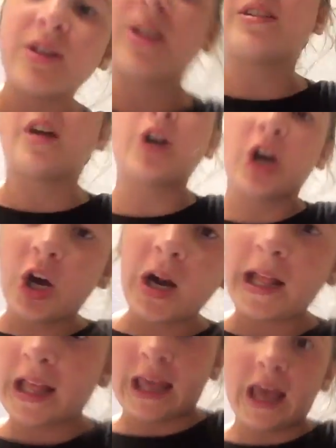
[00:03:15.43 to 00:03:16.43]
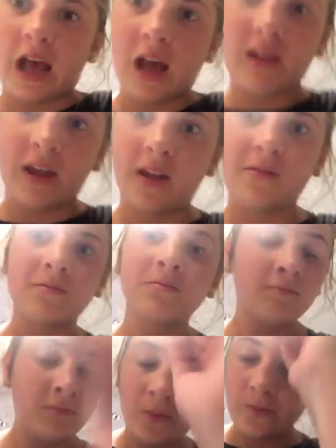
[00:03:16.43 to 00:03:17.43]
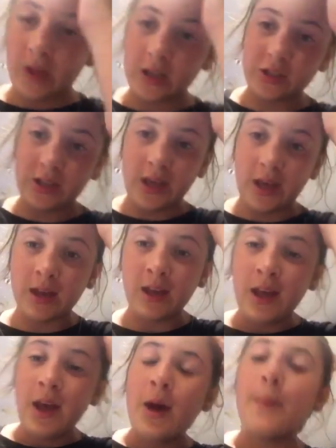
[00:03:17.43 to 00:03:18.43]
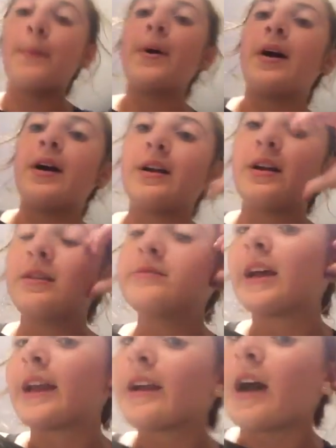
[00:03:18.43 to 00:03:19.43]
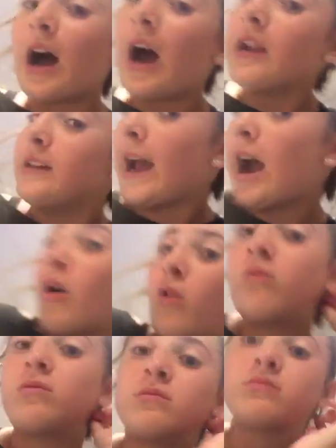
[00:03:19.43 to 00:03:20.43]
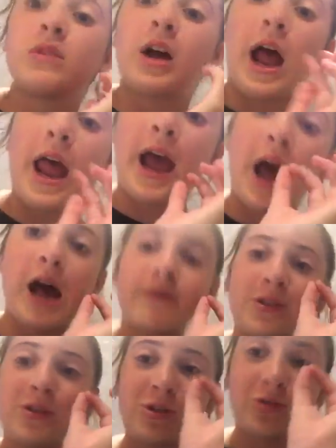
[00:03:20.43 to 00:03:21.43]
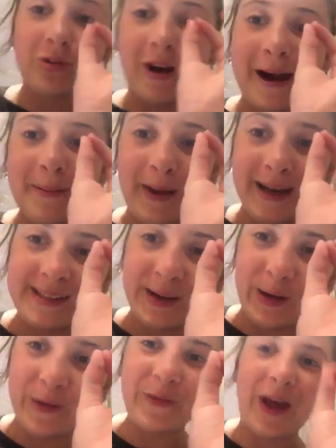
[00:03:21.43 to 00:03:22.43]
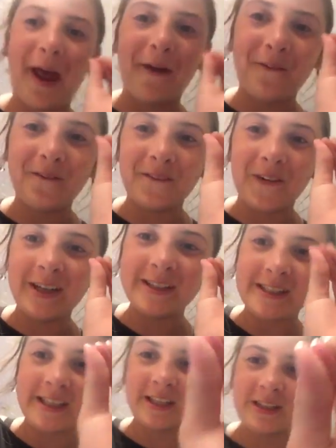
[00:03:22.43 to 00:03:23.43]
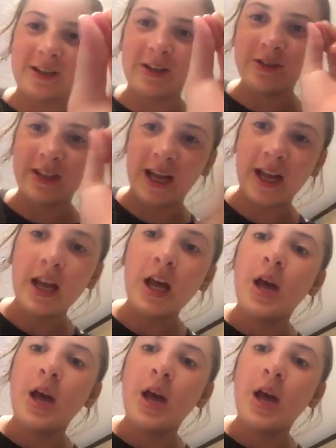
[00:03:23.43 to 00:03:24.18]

I can't, like I just can't. But like now I have to strive myself every single day